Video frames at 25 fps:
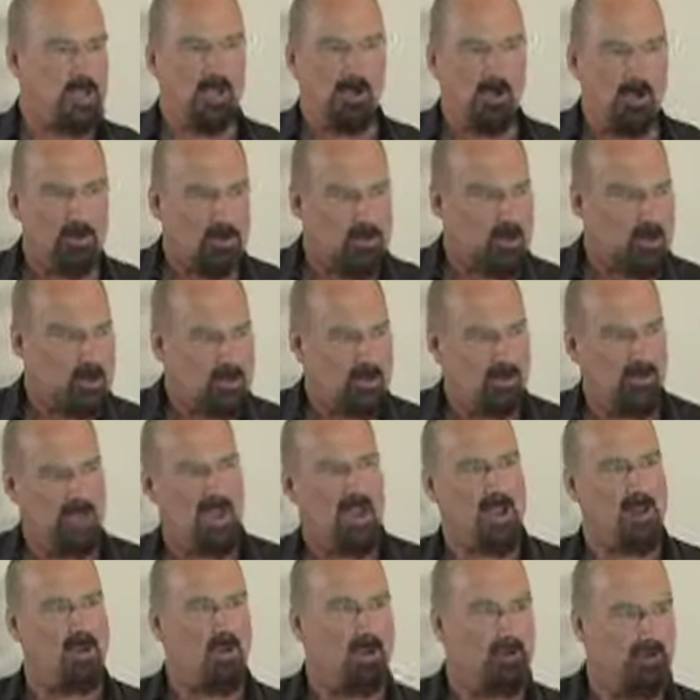They go, they just
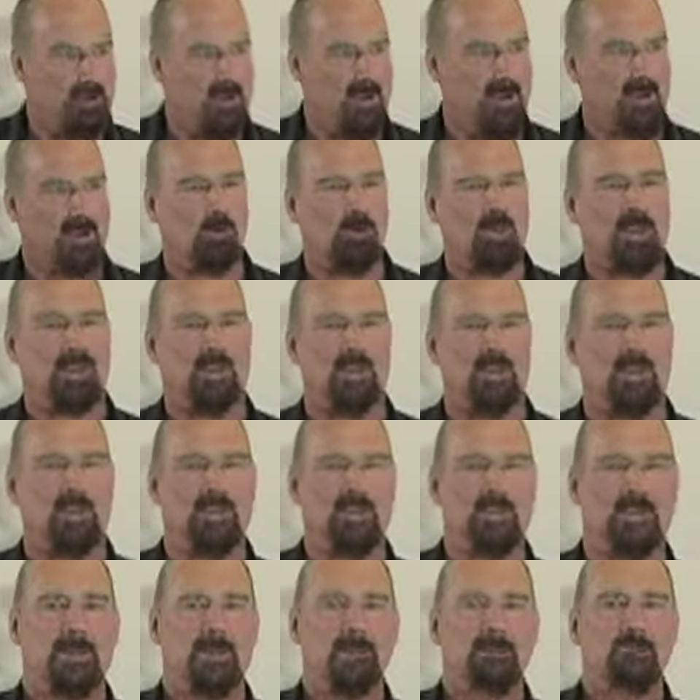fire off very quickly.
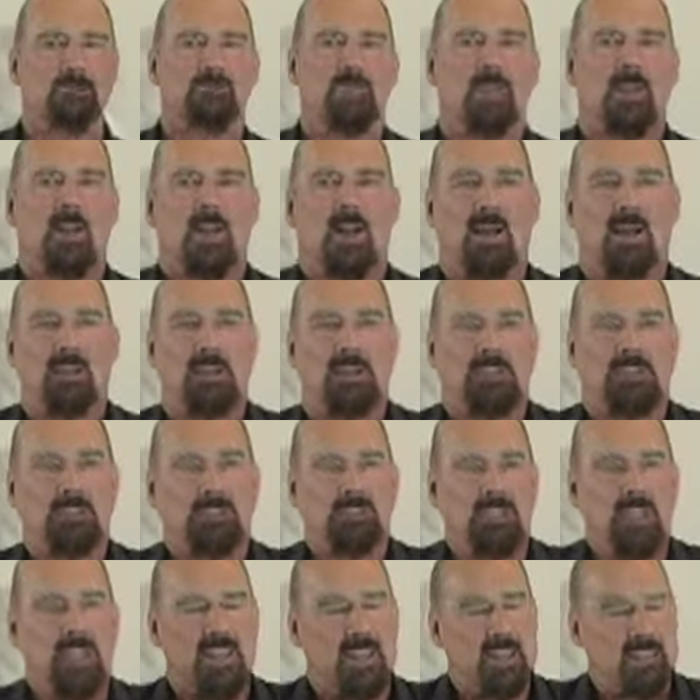The
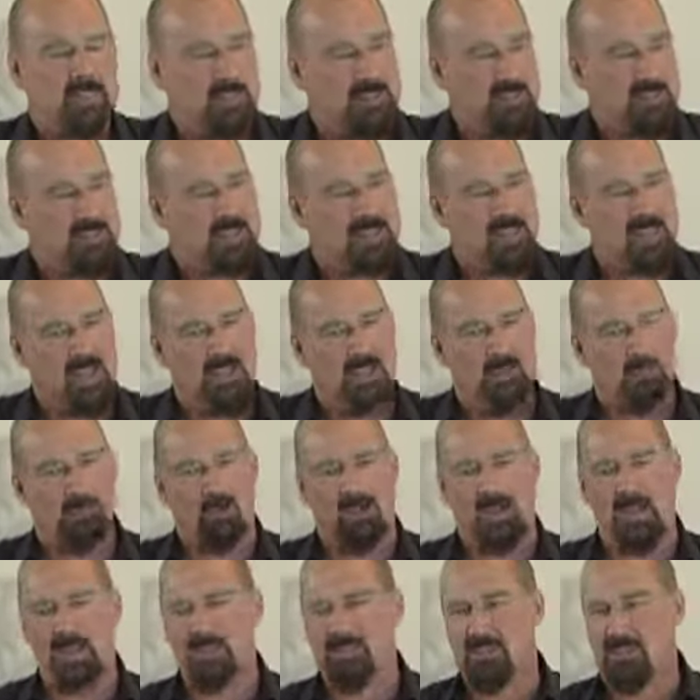change that takes
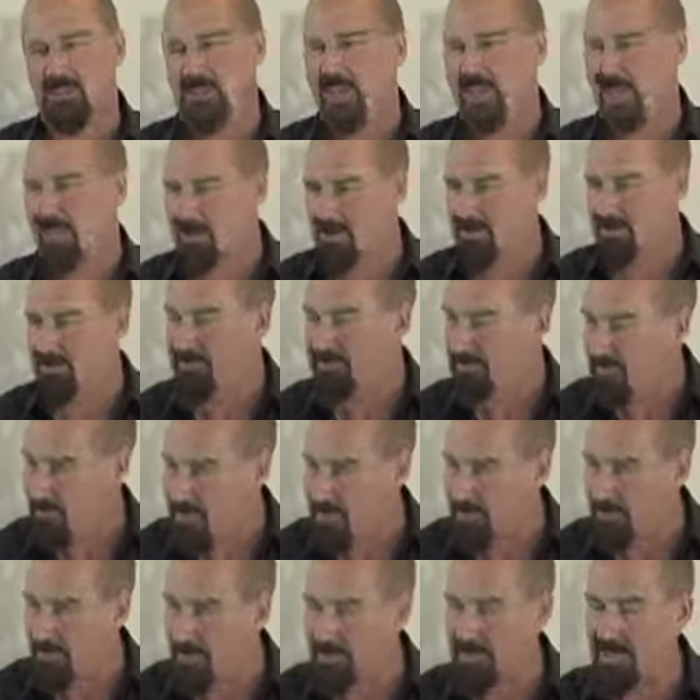place in how you
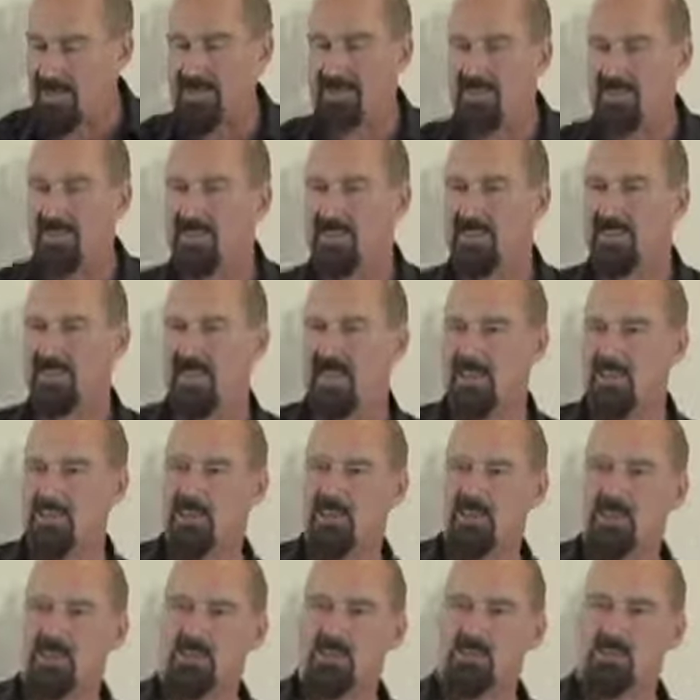feel is that
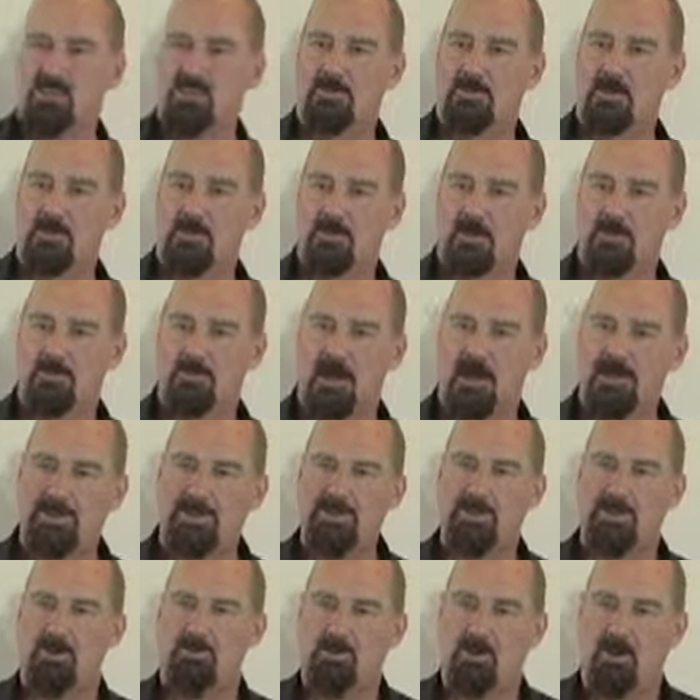then you've got a
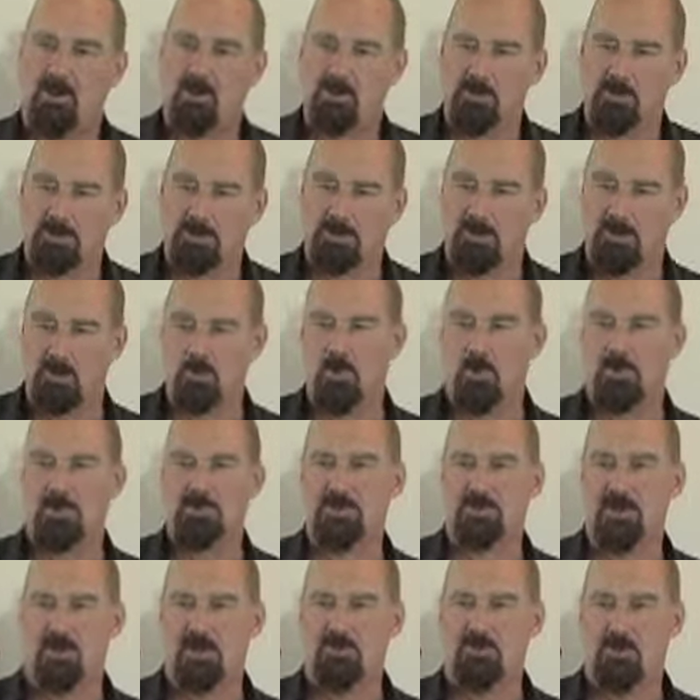better approach to the
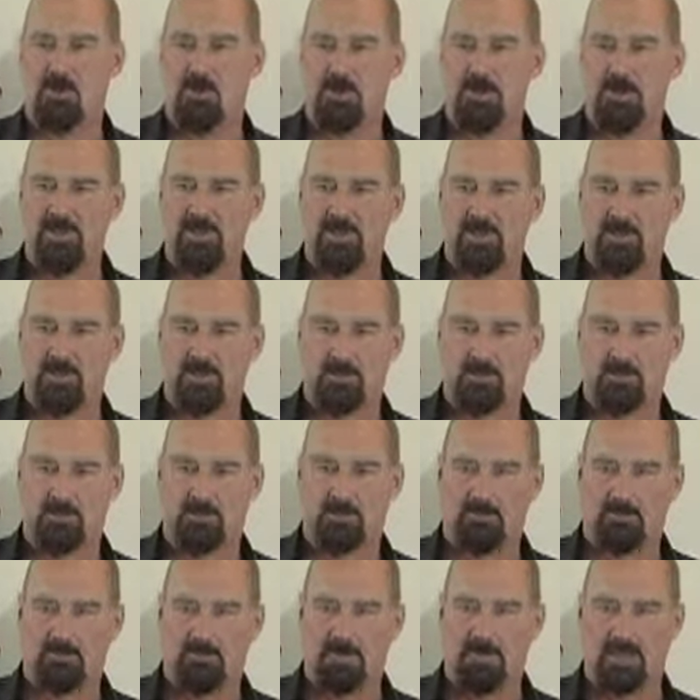ones that are more difficult.
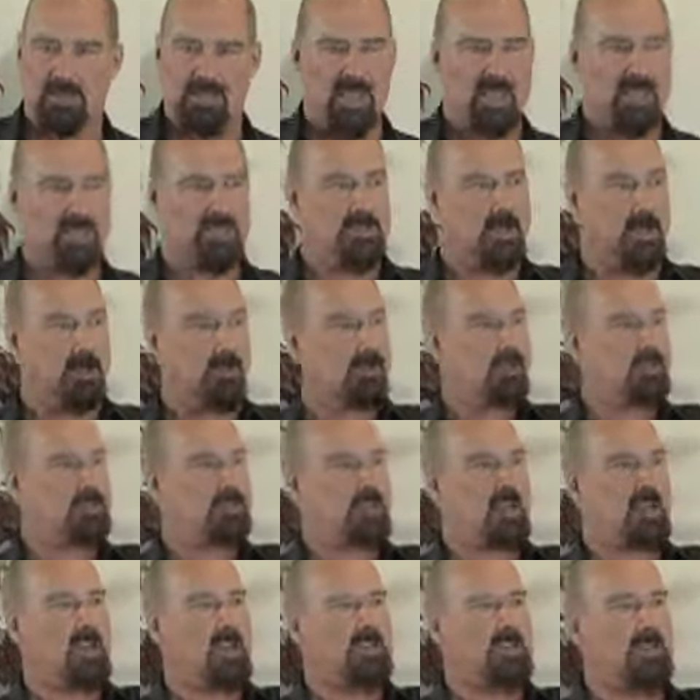And again, don't go
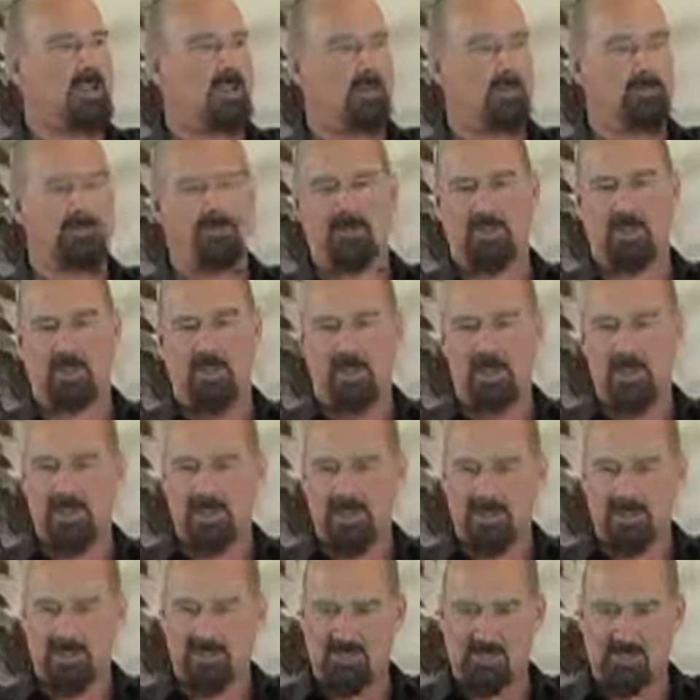charging off for the
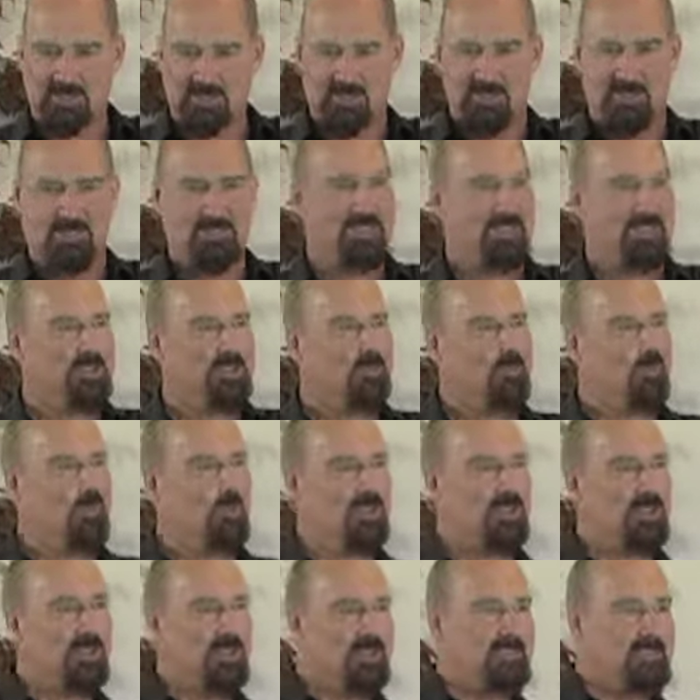hardest.
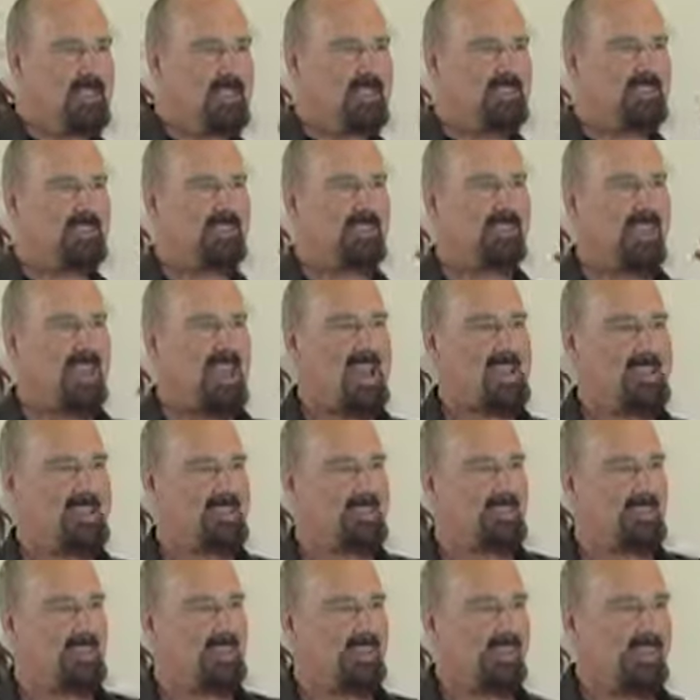Leave that to
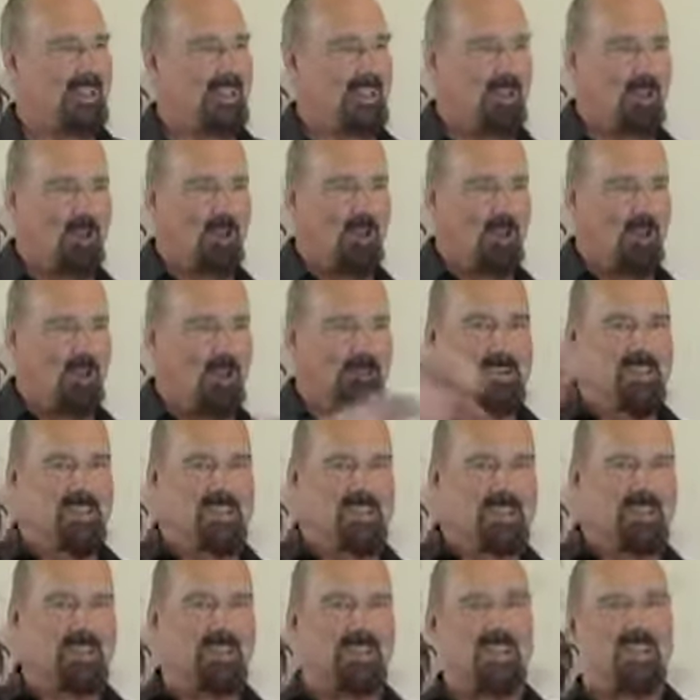last. So they cleared all the
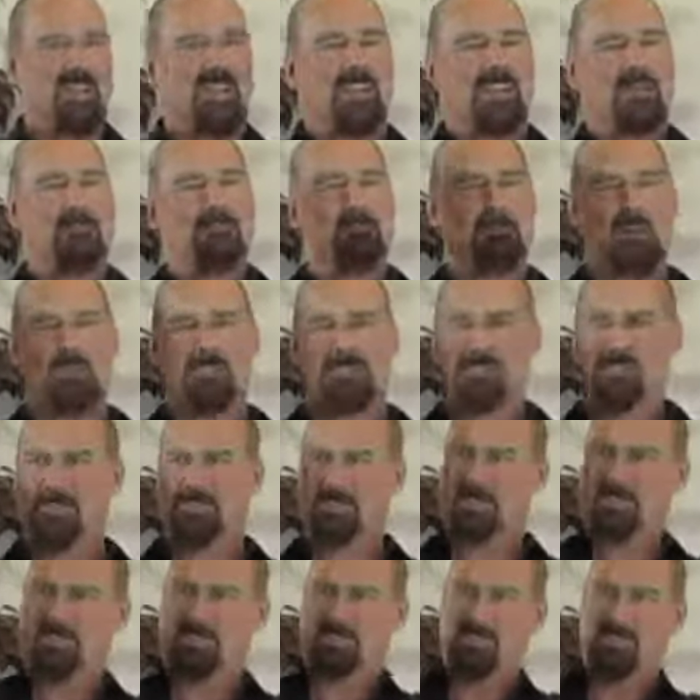rest. You're like a
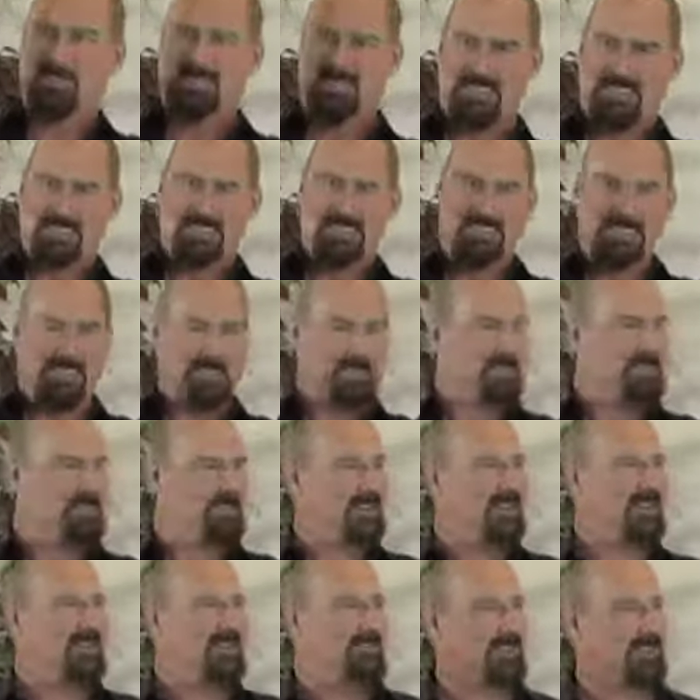monster of, you know,
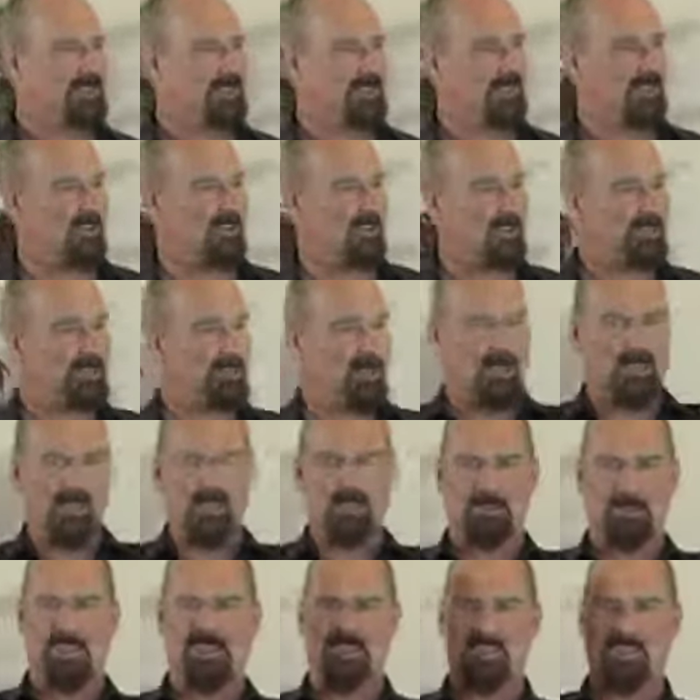uh, what's he called? Jolly
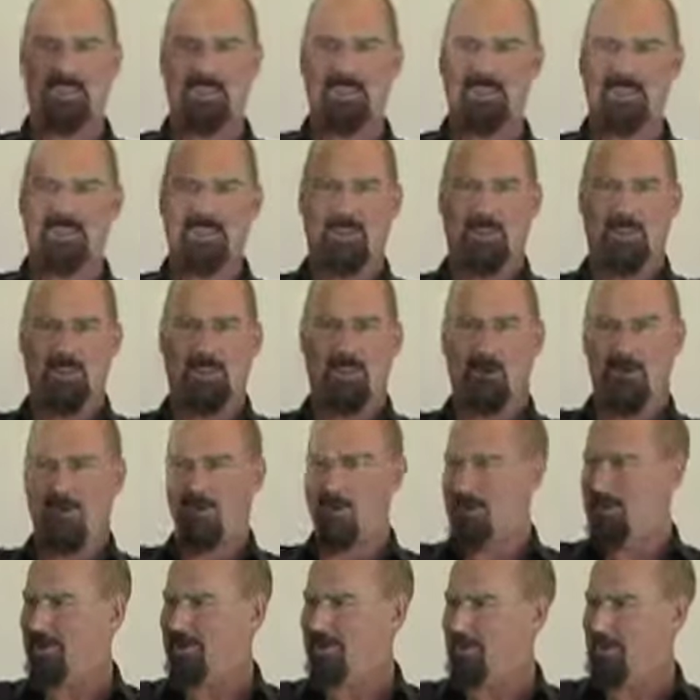Green Giant. You've done it
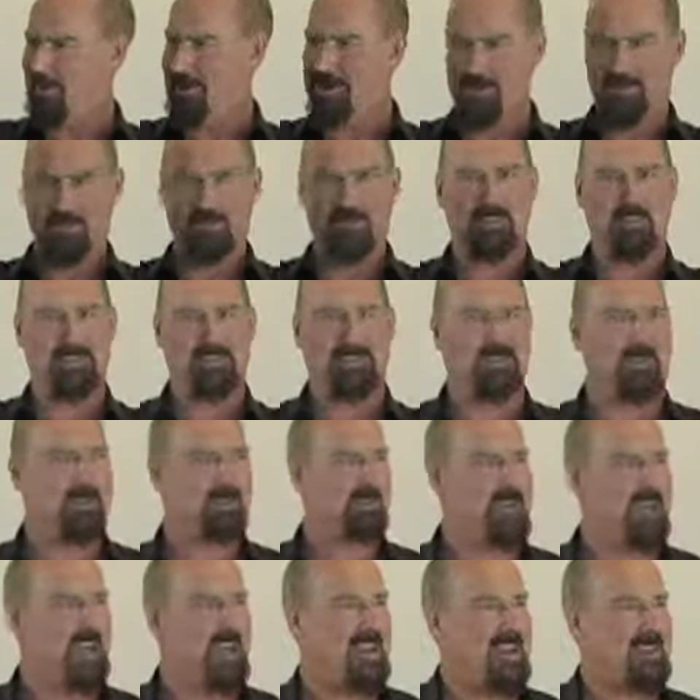all. You know, you can you can deal
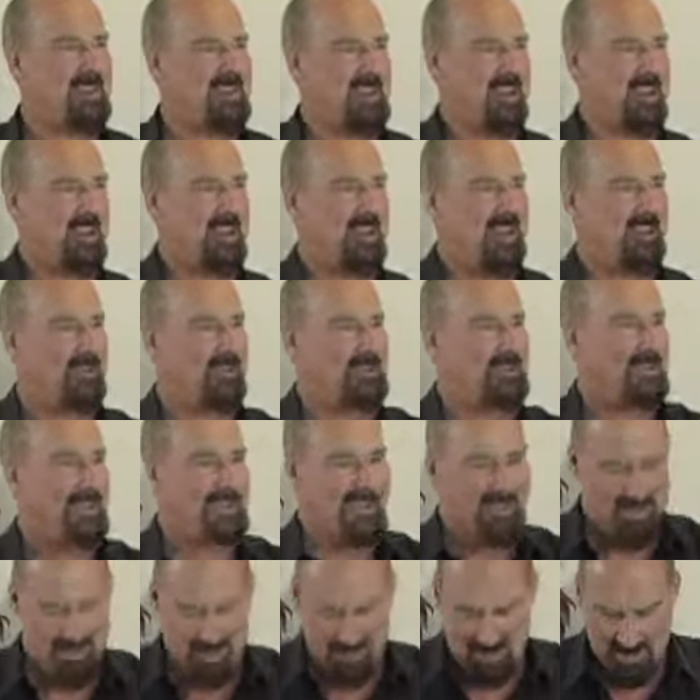with anything now.
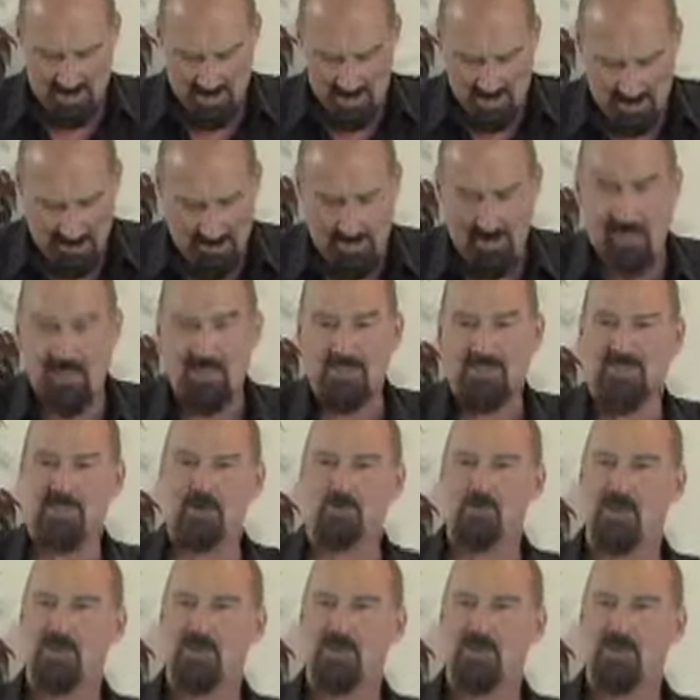Uh, that's the